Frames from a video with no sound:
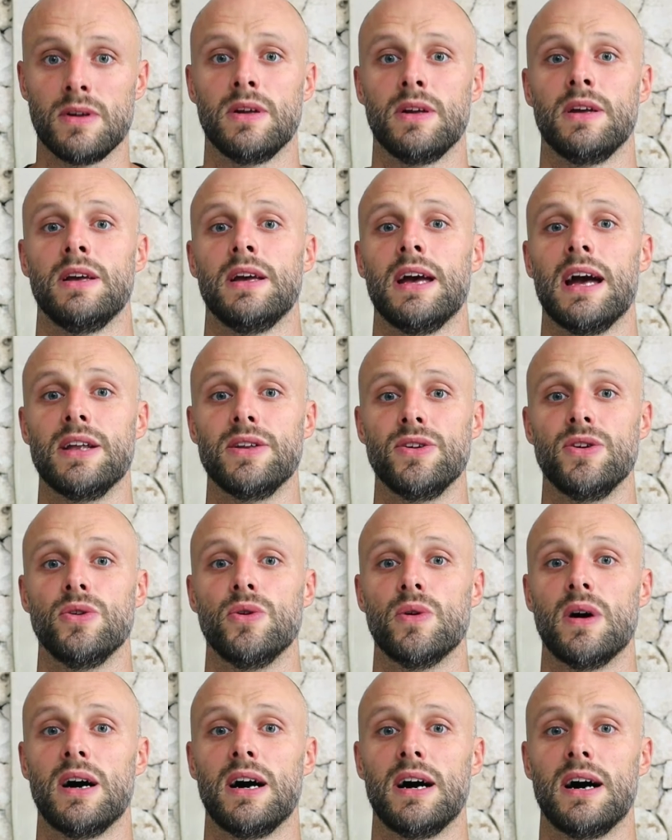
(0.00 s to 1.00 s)
and you
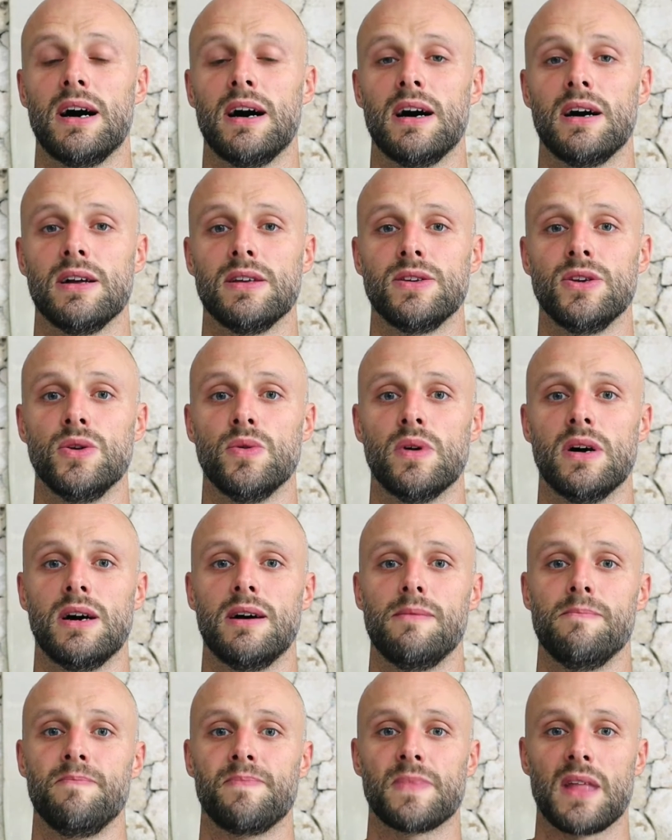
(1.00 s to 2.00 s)

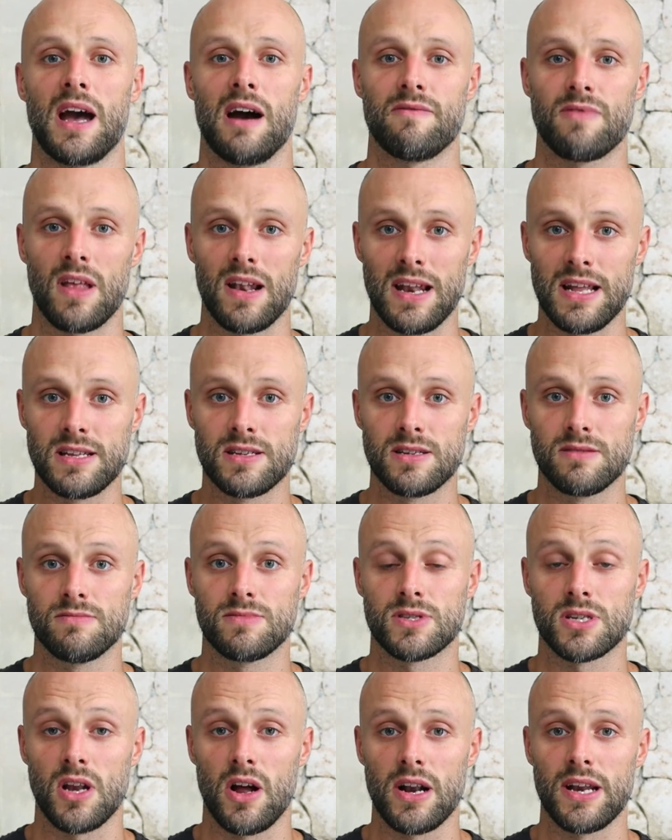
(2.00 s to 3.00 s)
have the lid
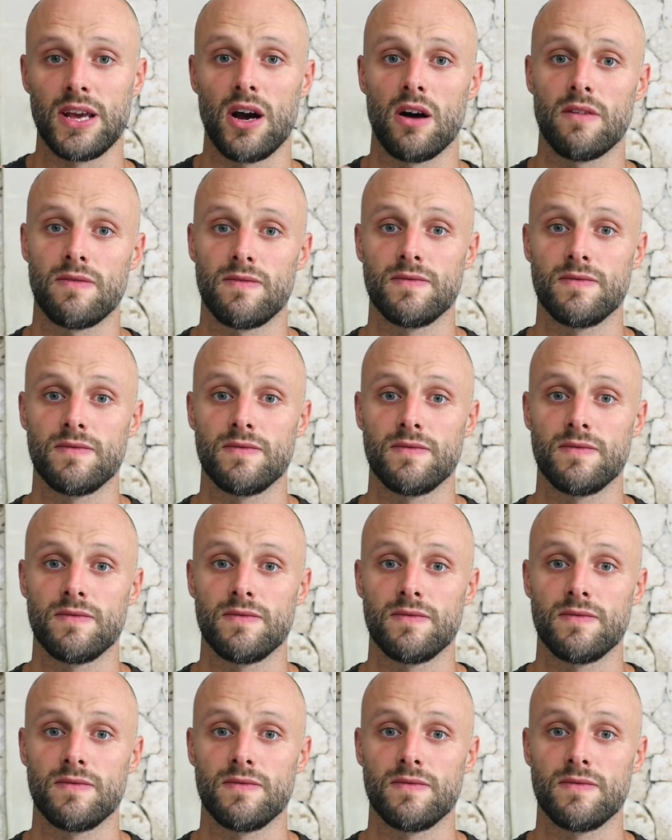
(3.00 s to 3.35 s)
slightly off,